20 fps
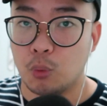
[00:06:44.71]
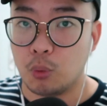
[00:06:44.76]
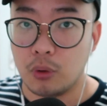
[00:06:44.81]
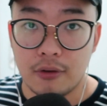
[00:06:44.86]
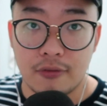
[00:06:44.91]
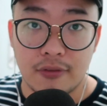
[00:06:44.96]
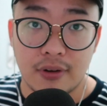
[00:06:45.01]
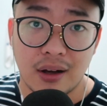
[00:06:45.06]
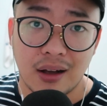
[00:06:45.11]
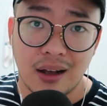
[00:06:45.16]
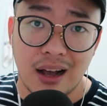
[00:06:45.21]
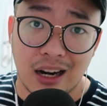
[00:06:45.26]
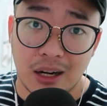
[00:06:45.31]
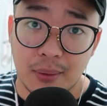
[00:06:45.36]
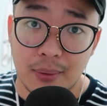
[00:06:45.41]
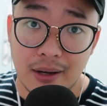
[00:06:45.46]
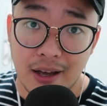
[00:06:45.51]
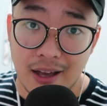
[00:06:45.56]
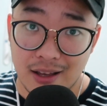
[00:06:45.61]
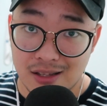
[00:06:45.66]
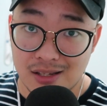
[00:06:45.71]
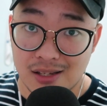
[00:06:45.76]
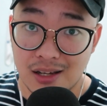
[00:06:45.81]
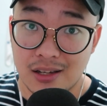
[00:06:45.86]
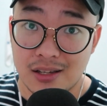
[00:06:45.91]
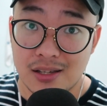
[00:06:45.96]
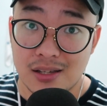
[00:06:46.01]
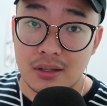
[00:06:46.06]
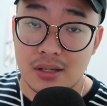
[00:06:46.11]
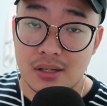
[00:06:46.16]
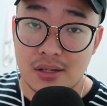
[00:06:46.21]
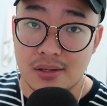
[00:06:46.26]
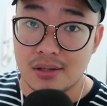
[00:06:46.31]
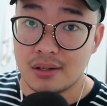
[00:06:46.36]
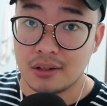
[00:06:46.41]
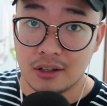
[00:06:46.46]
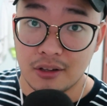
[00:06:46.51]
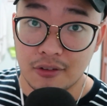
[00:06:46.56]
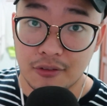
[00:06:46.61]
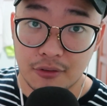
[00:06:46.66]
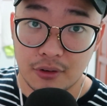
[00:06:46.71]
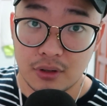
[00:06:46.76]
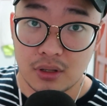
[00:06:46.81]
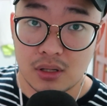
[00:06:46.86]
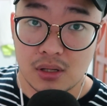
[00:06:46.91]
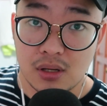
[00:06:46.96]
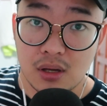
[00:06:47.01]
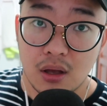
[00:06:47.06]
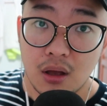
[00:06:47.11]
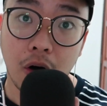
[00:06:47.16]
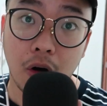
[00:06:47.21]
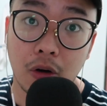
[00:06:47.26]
with a guardable hand size. This is the difference.